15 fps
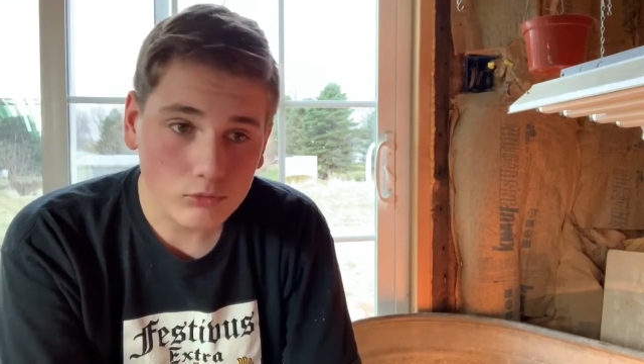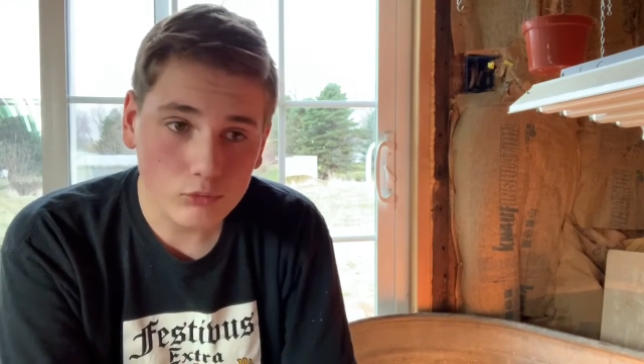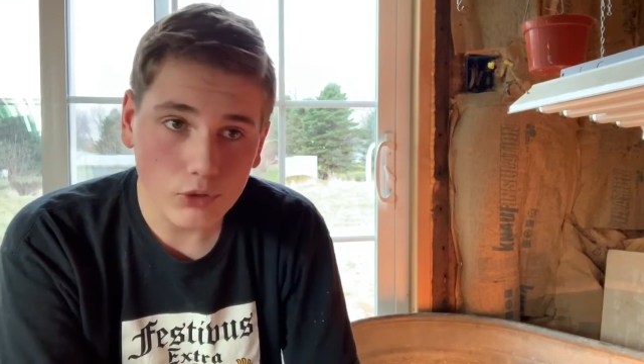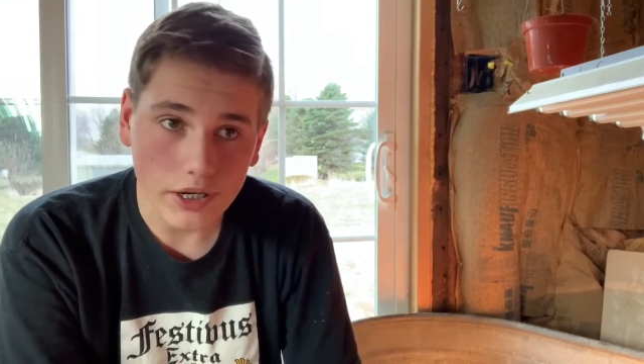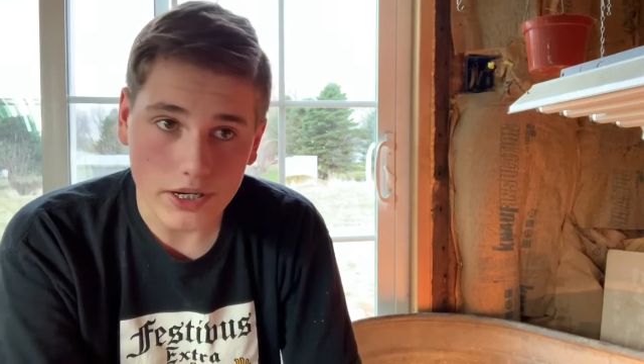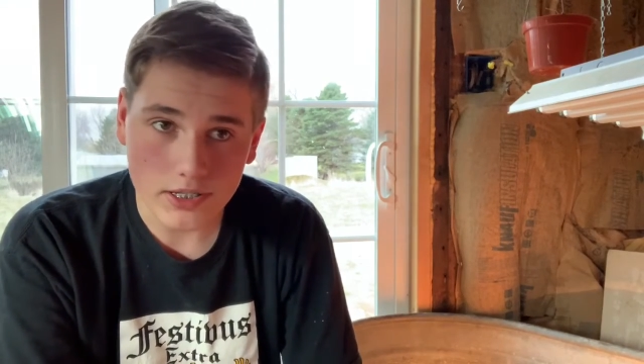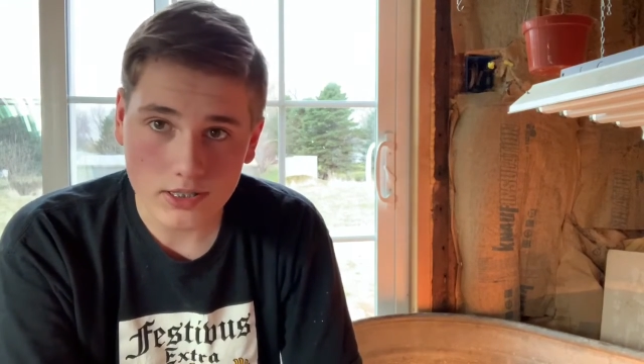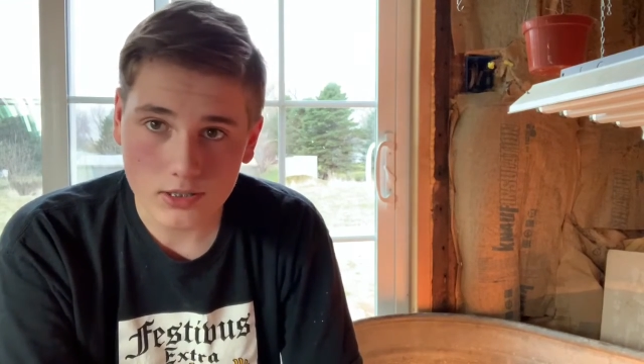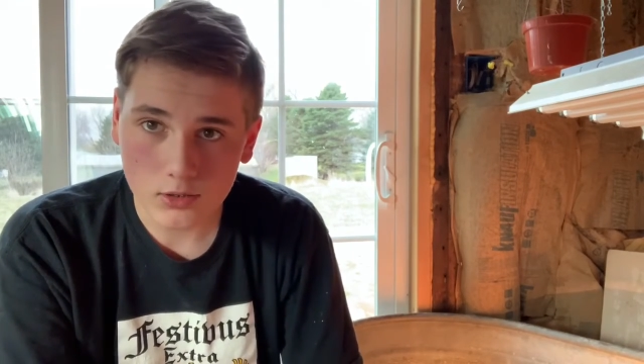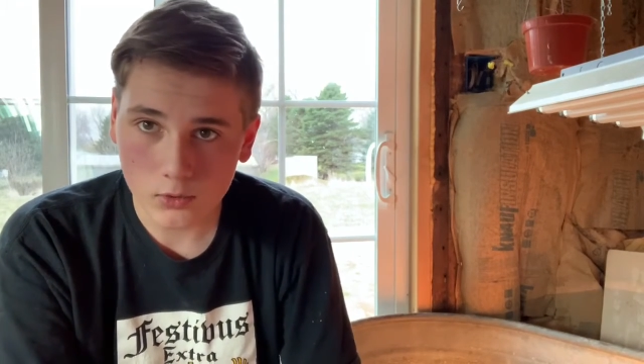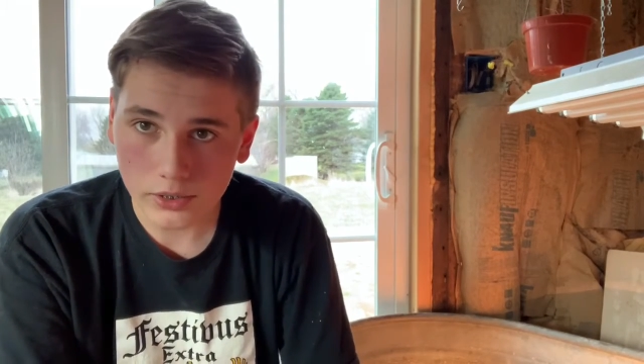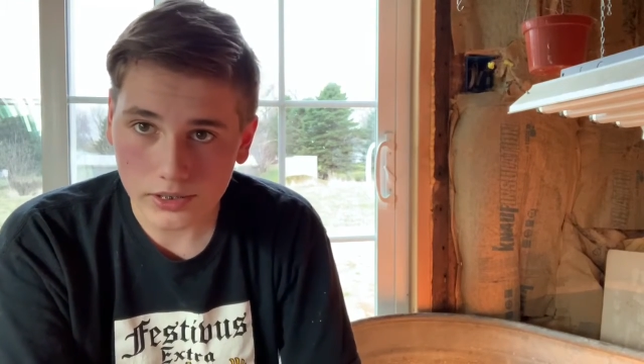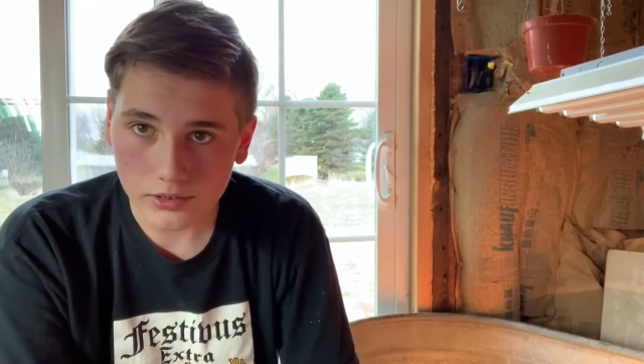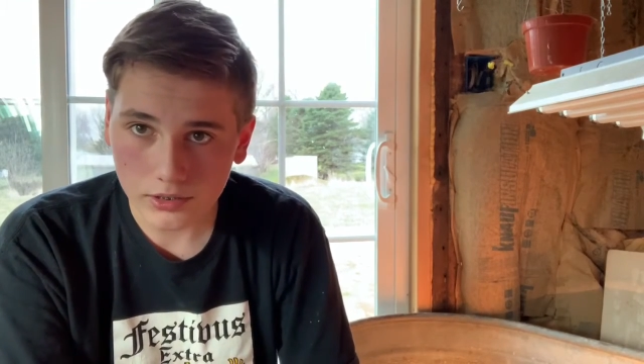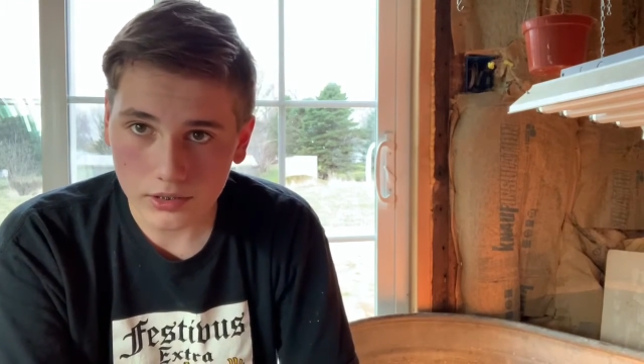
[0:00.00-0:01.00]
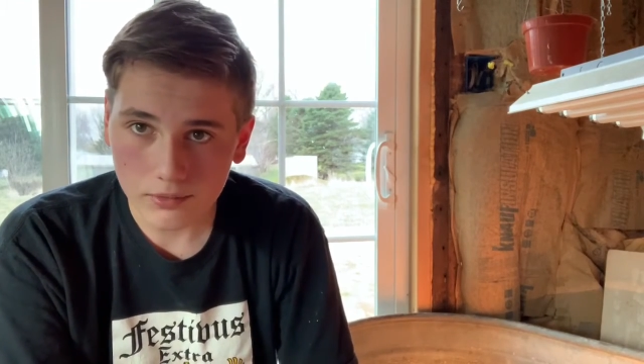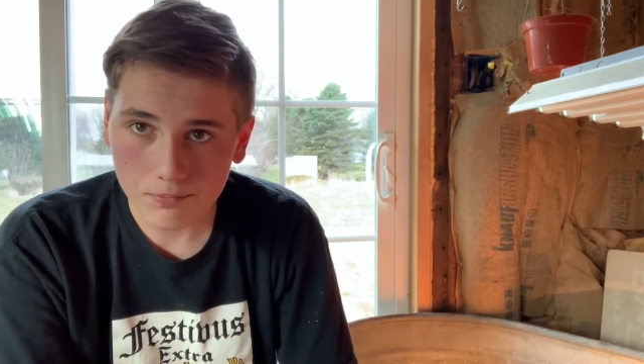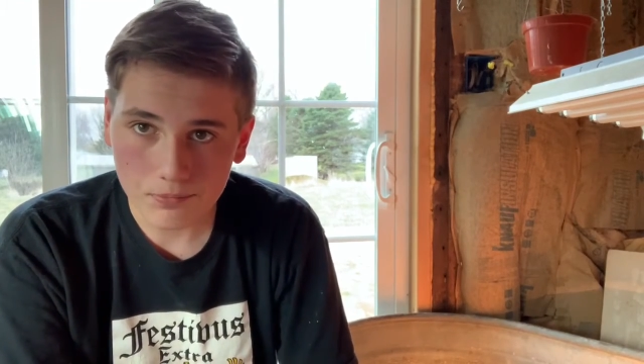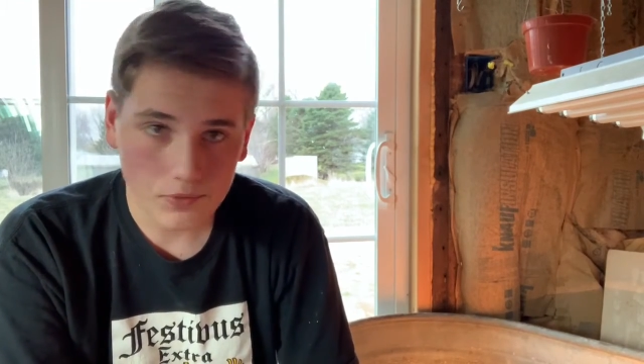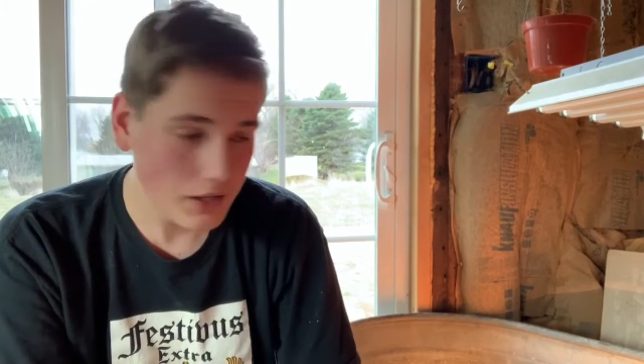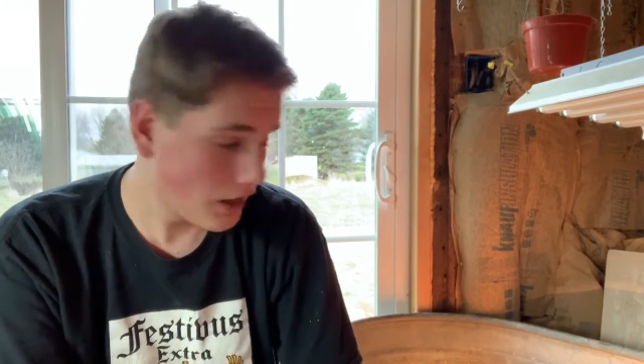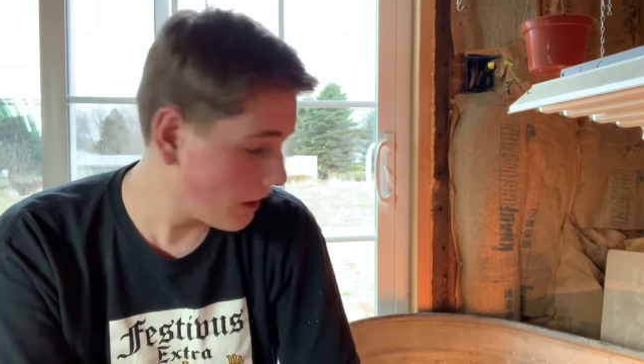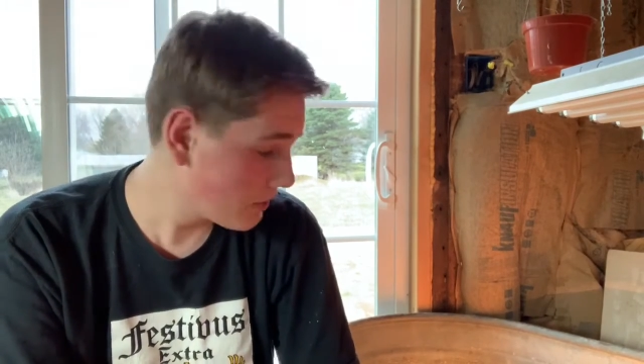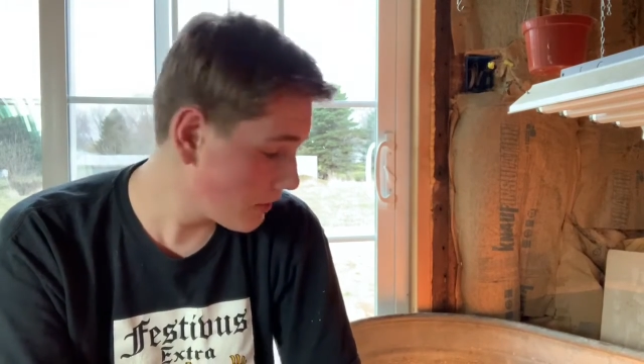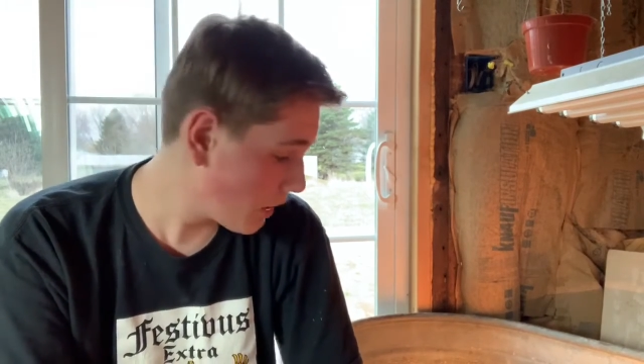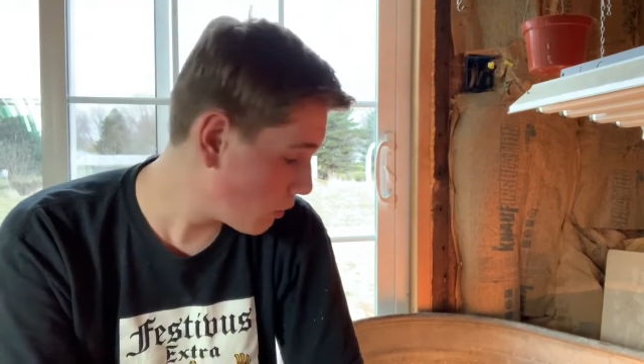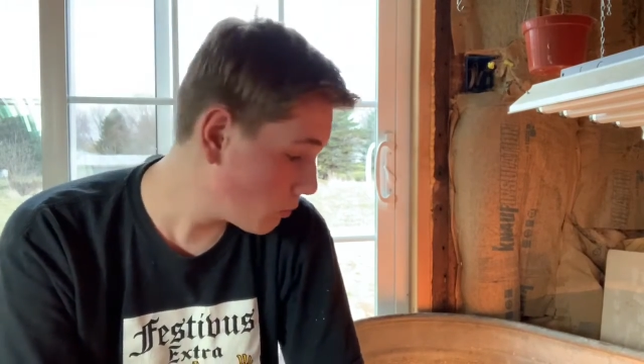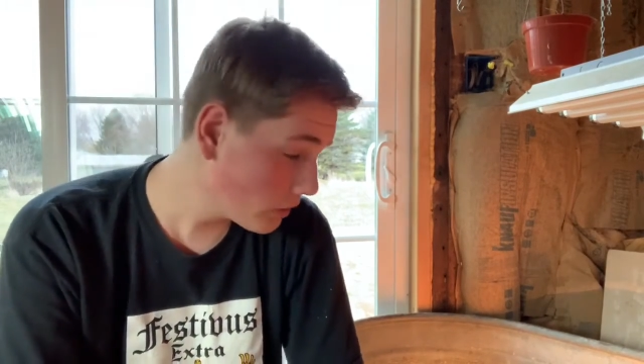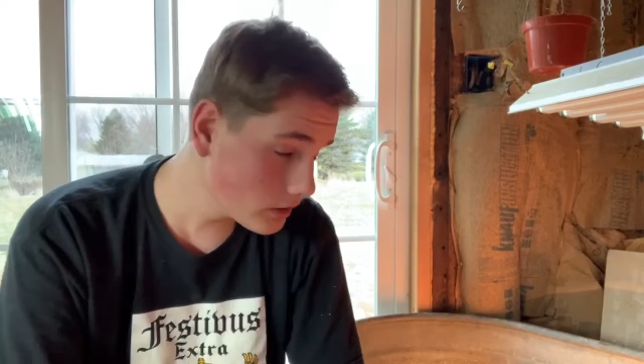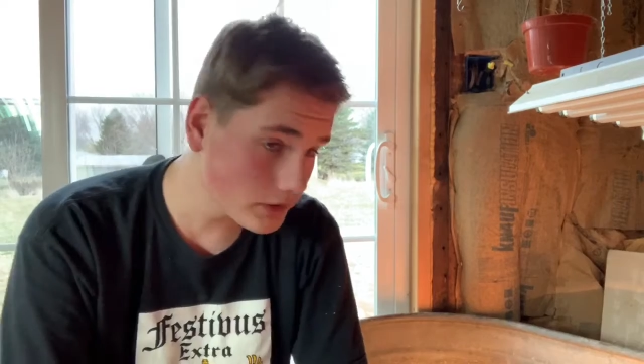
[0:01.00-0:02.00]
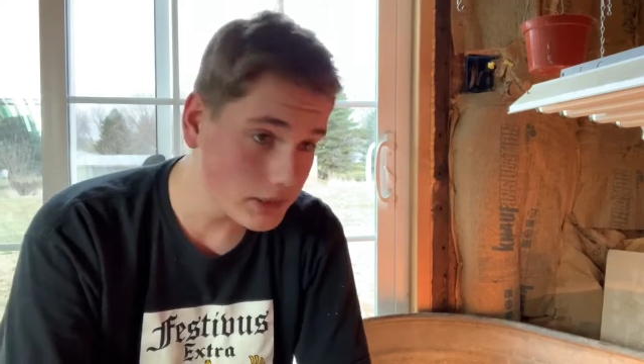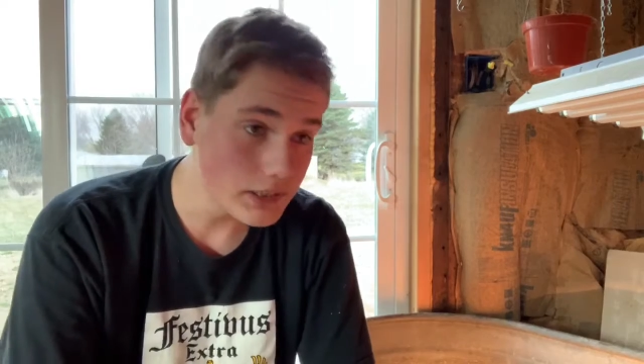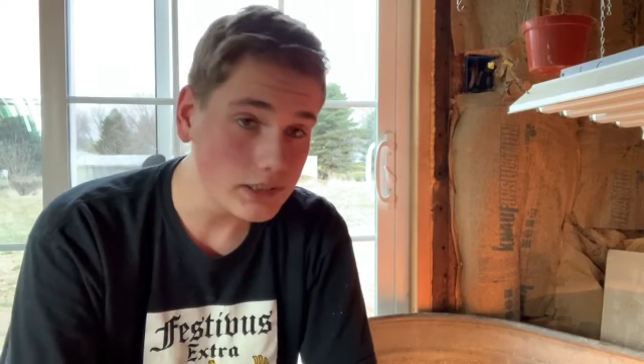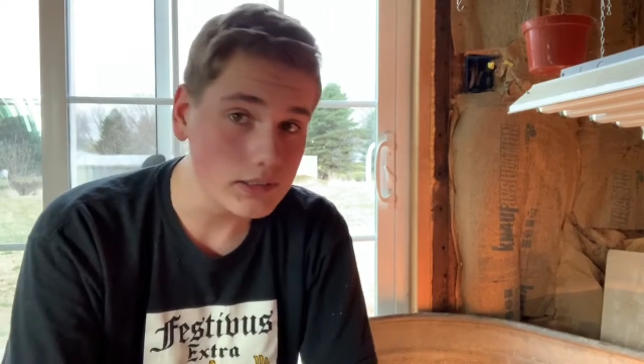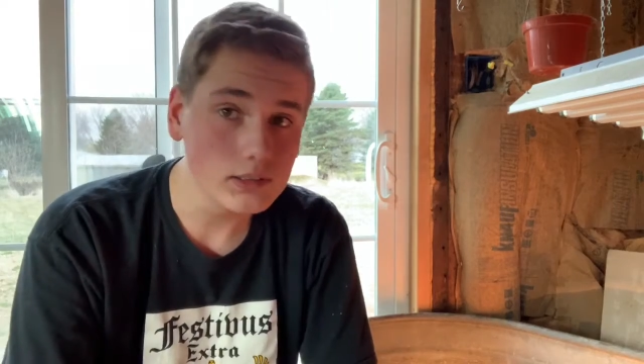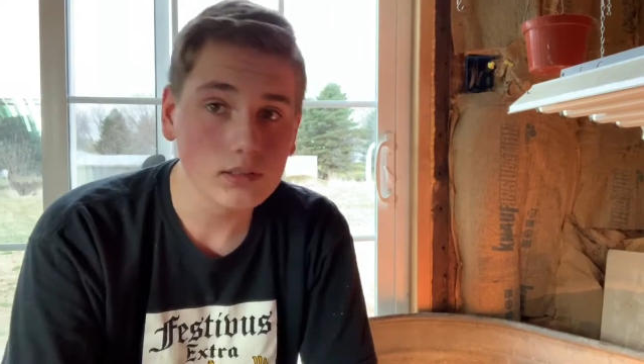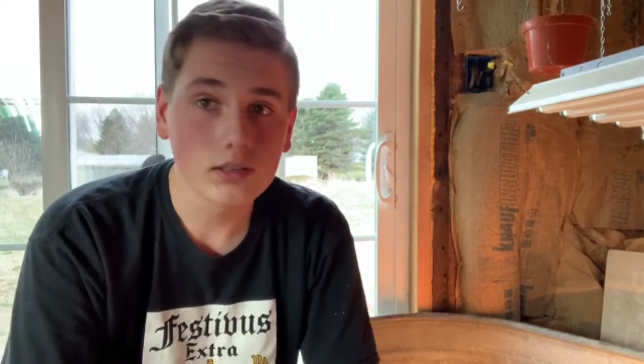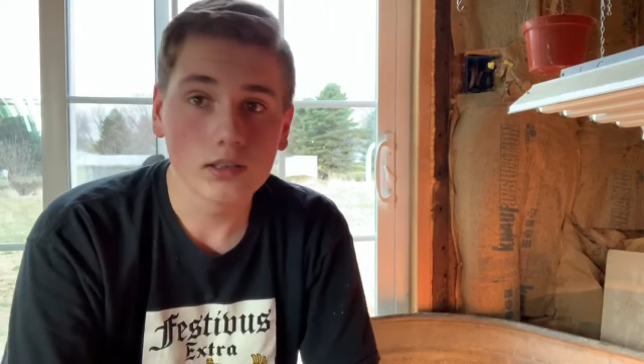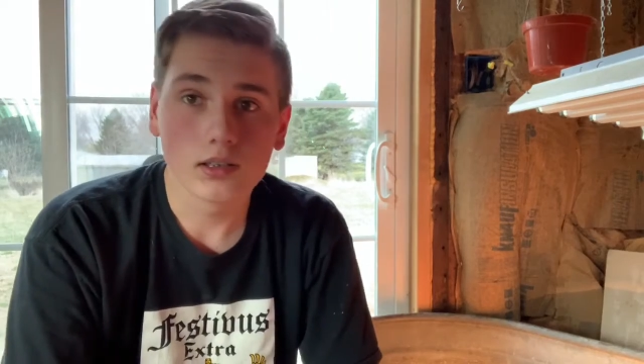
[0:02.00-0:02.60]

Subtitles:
raised quickly, and they will eat.